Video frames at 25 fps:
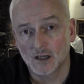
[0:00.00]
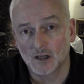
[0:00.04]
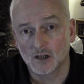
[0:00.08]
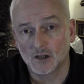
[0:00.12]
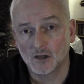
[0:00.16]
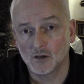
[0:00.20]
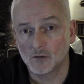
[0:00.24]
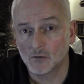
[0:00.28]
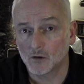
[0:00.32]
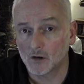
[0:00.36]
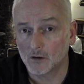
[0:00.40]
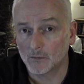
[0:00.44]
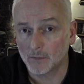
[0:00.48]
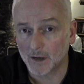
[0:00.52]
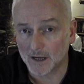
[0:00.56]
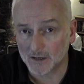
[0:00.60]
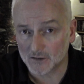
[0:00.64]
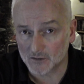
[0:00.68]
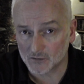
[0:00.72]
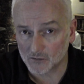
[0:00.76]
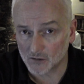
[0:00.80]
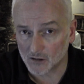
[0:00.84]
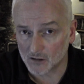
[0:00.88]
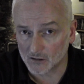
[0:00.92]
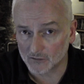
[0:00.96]
you are
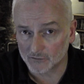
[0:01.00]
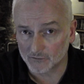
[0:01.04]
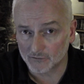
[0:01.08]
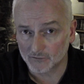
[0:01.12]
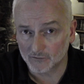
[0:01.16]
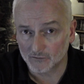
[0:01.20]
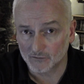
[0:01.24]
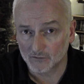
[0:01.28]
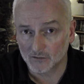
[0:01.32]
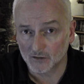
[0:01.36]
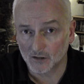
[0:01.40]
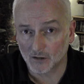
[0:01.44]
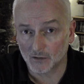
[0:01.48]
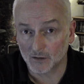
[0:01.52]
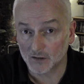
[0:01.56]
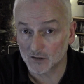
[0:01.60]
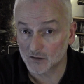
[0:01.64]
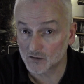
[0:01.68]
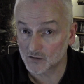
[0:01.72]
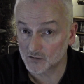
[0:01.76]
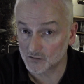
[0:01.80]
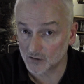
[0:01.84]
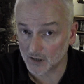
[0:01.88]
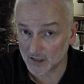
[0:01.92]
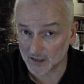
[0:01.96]
better off going
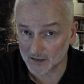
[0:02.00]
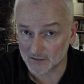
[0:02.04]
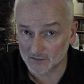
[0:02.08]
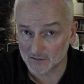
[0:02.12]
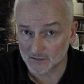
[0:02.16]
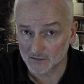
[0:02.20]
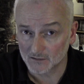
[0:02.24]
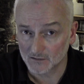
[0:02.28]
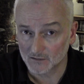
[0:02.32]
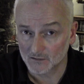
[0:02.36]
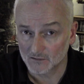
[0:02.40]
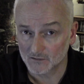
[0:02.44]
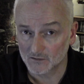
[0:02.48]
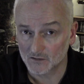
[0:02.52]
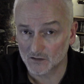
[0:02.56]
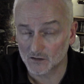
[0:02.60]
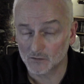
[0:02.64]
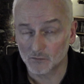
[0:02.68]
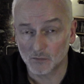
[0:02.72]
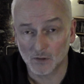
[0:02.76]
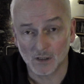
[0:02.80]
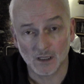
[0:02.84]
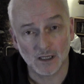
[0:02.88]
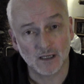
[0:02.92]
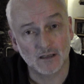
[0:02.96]
straight to the
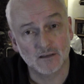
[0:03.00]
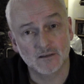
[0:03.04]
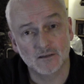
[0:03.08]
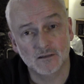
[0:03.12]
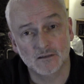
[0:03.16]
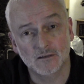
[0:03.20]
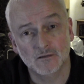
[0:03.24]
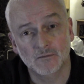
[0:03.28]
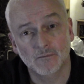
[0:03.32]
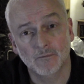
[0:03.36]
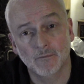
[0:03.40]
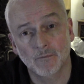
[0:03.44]
police.